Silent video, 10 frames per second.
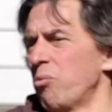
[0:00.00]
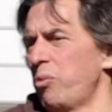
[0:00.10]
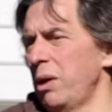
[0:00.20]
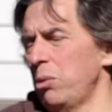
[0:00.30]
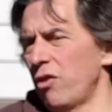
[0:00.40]

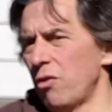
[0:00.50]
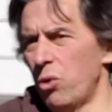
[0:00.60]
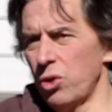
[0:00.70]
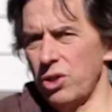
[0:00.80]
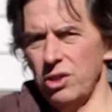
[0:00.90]
People have
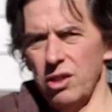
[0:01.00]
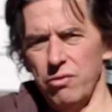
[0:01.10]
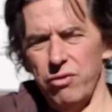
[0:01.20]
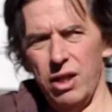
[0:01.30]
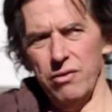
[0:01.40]
abortions and
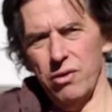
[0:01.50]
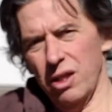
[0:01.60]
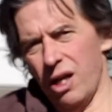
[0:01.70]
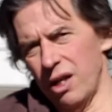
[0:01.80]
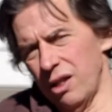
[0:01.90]
find it very
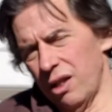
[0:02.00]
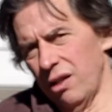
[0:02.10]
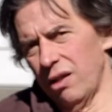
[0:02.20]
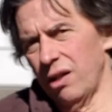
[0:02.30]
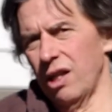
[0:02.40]
hard to
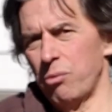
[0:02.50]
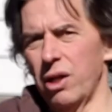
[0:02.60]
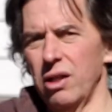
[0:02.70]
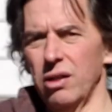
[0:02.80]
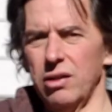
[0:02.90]
get
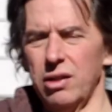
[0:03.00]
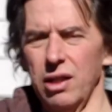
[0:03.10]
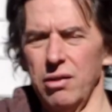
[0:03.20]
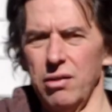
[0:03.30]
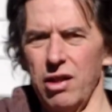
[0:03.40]
pregnant,
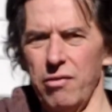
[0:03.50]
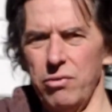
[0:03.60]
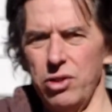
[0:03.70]
have